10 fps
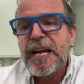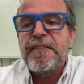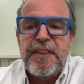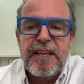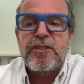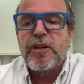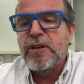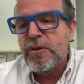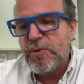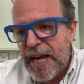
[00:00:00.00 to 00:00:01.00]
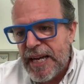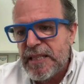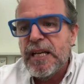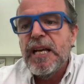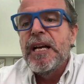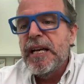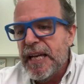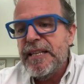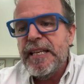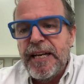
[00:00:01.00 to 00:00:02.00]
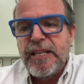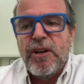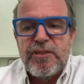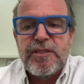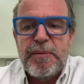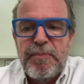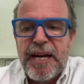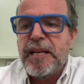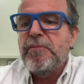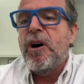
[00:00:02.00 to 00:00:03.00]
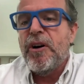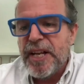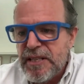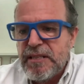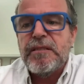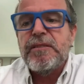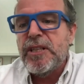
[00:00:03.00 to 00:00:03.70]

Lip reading: And if things don't go right, it is also somebody honest,